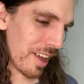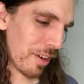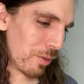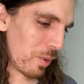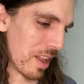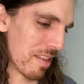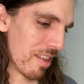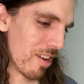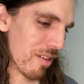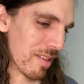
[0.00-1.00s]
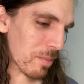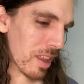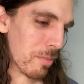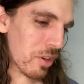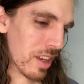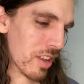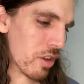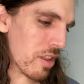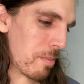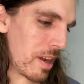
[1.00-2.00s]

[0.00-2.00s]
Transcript: Was there something particular that